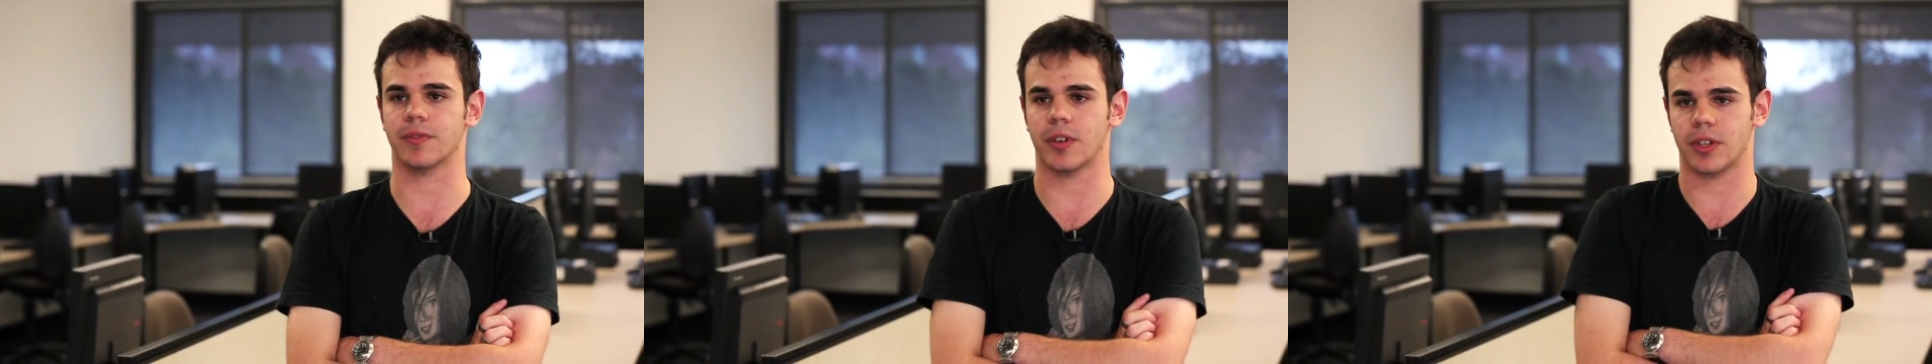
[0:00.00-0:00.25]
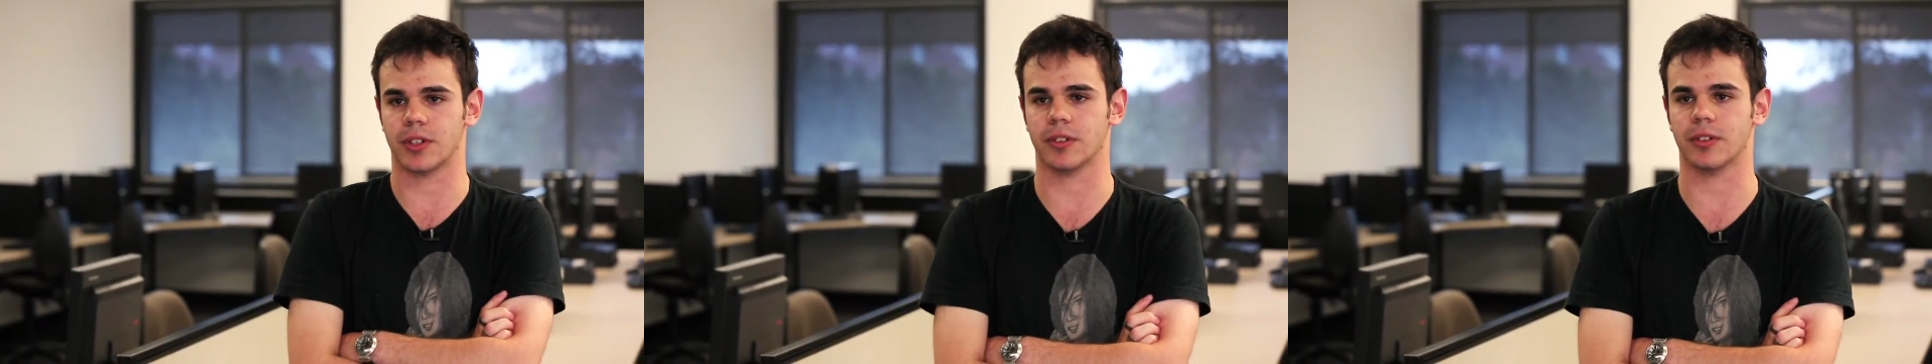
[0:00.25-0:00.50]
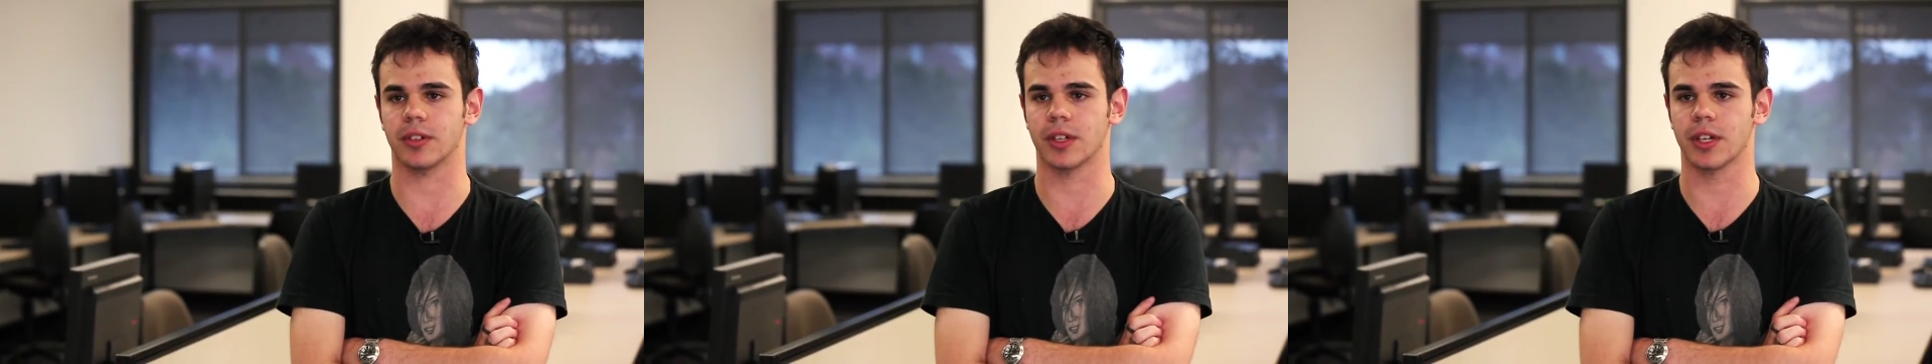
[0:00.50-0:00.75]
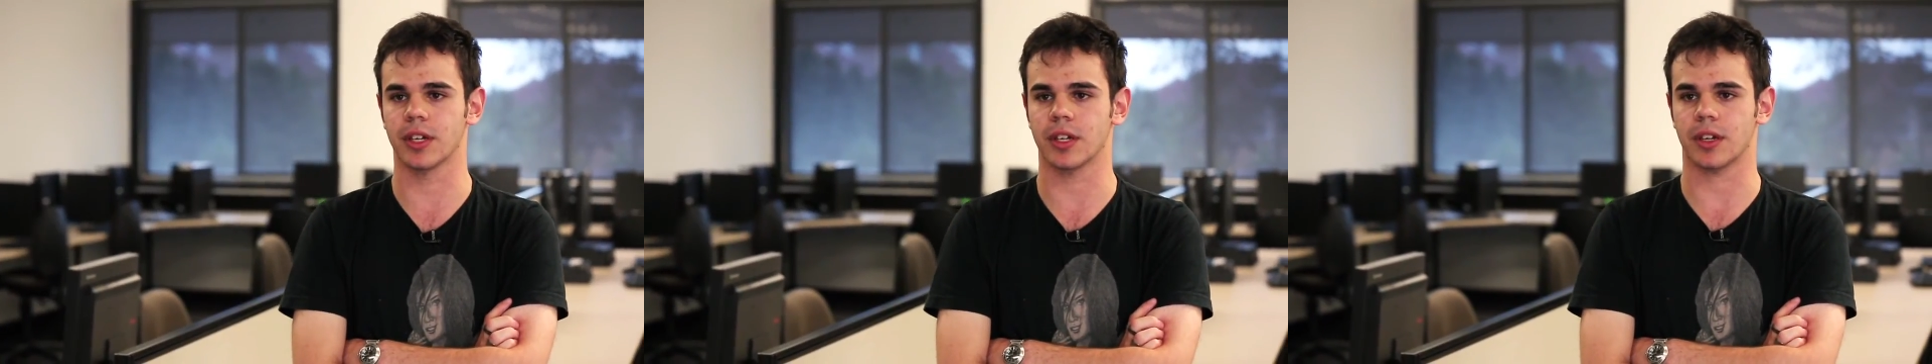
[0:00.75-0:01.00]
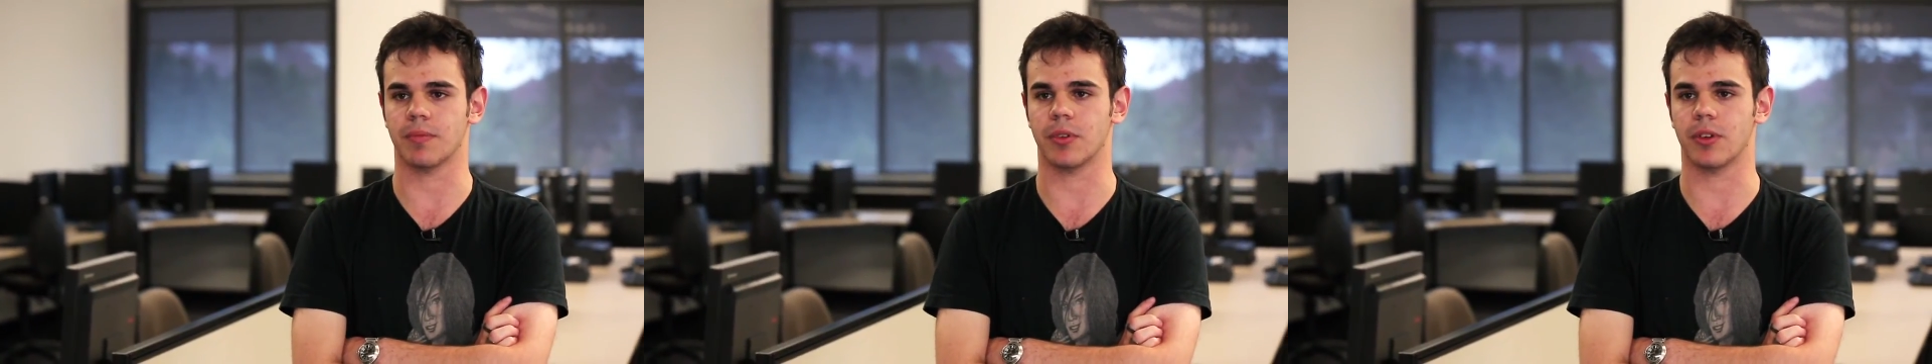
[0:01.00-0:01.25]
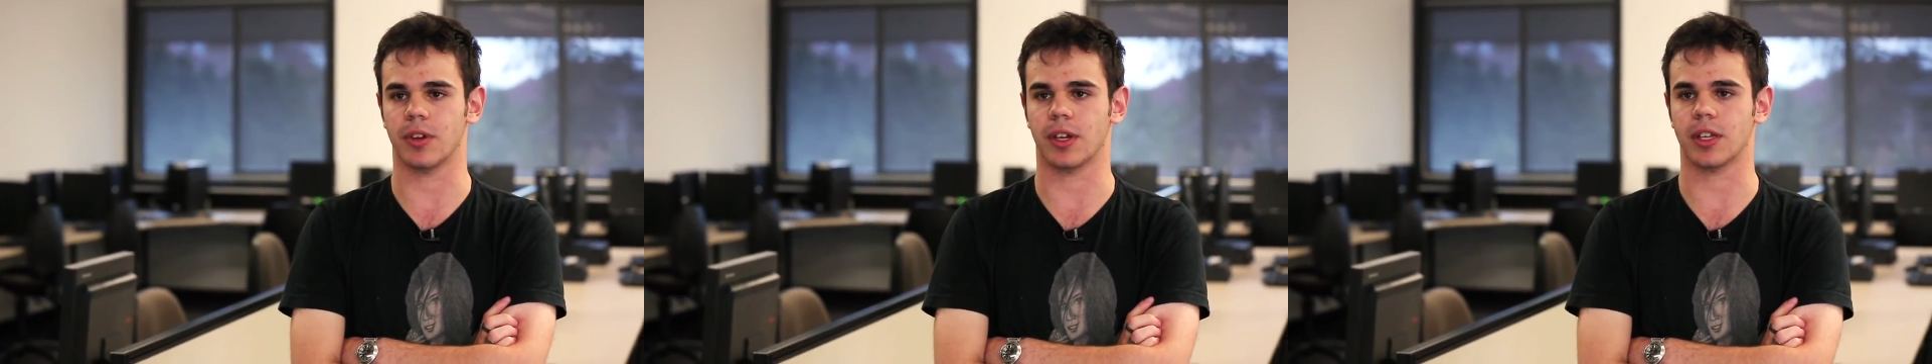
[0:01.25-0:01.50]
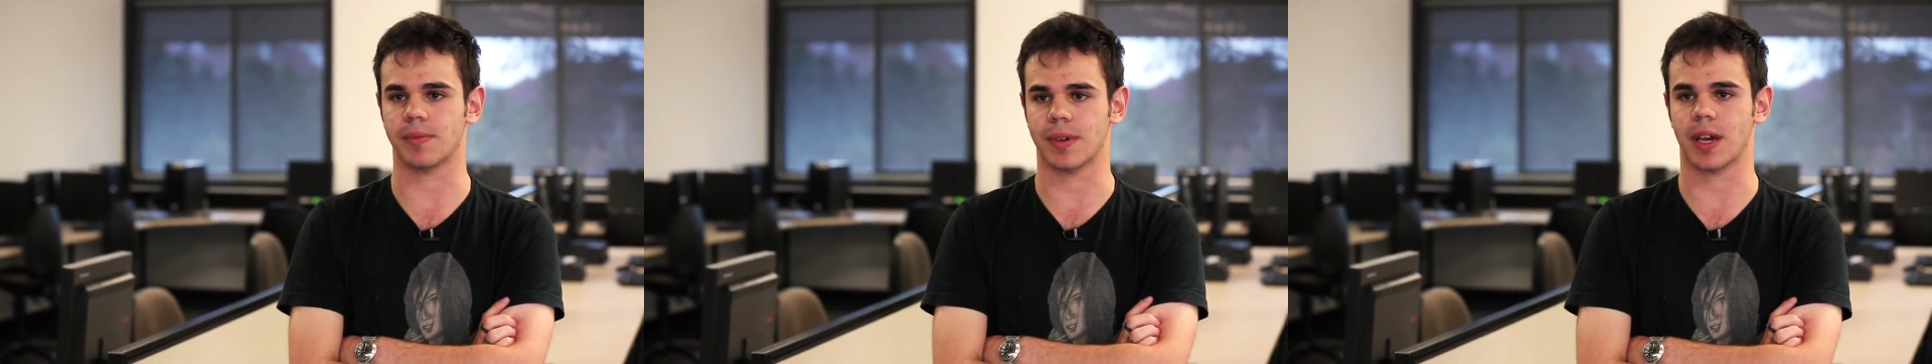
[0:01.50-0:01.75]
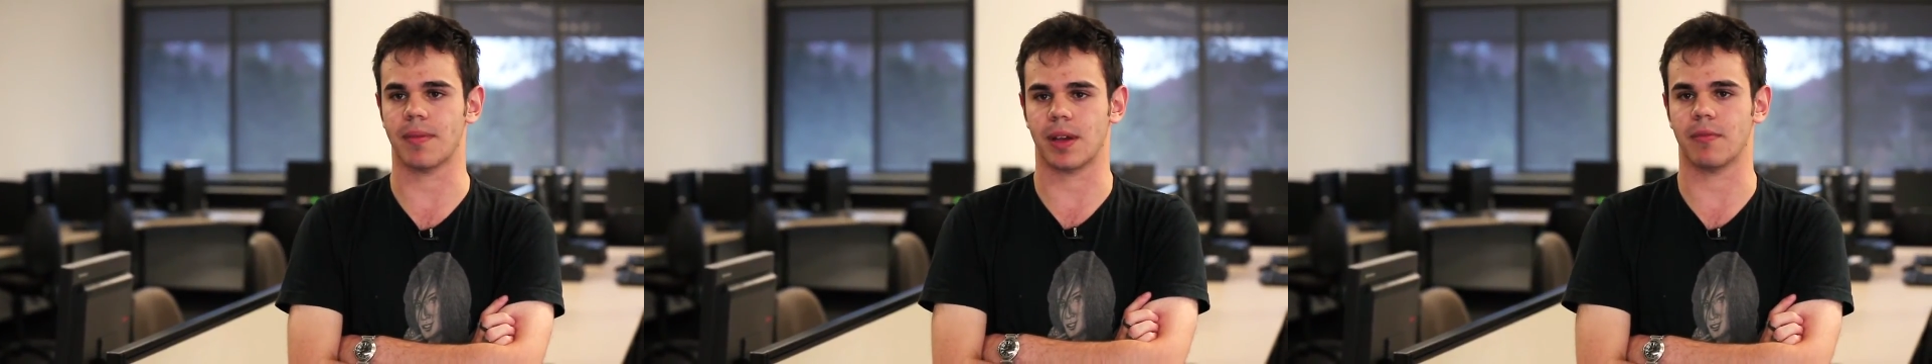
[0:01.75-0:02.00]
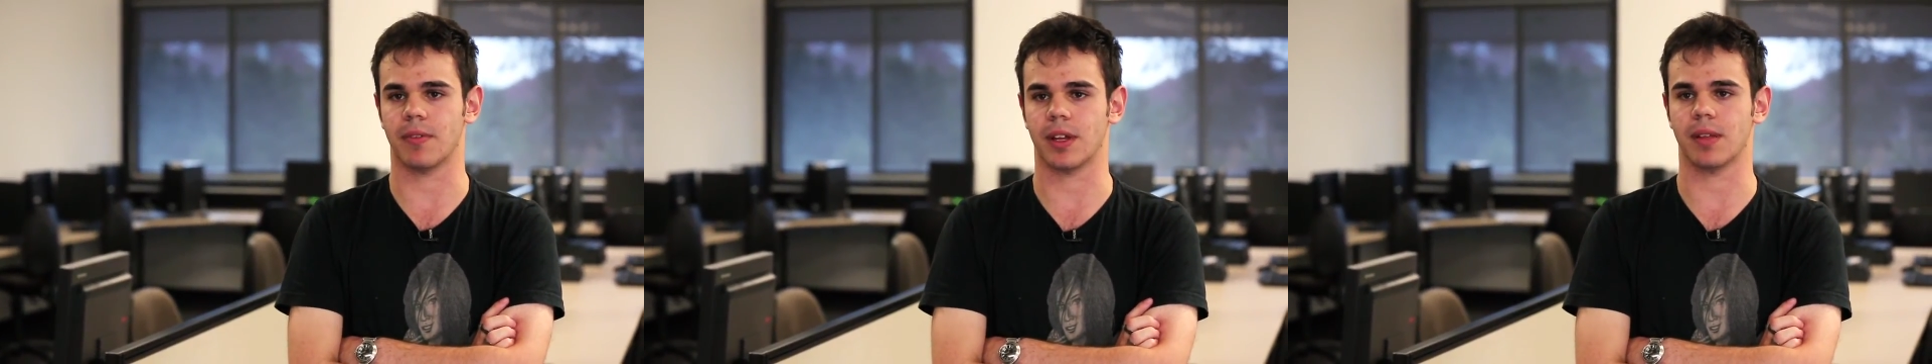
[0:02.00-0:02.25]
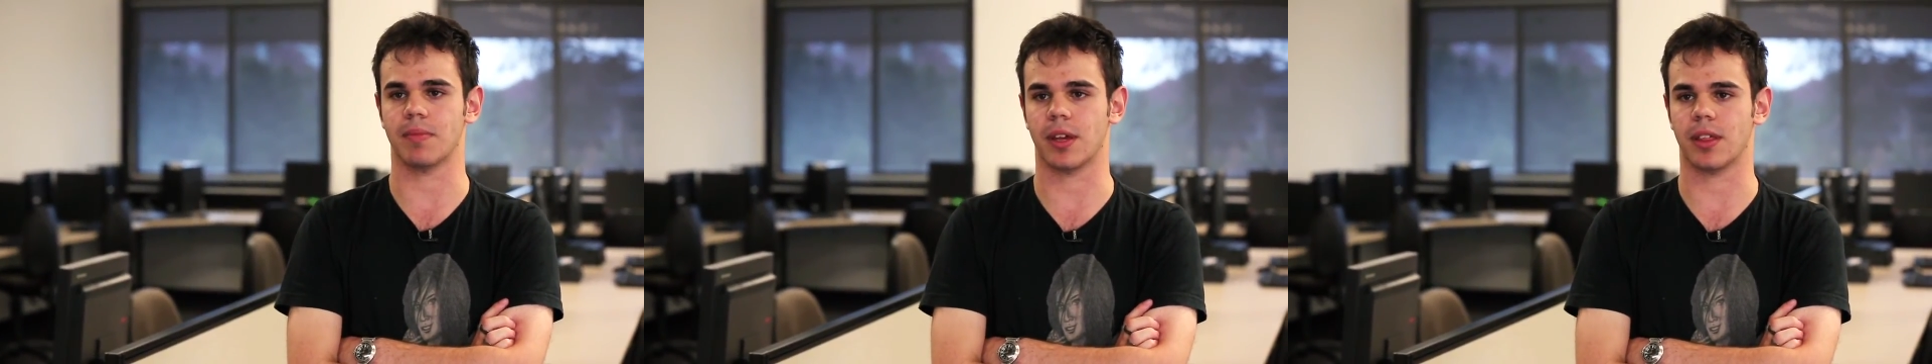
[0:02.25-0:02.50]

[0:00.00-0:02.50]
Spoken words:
virtual computing is becoming a really big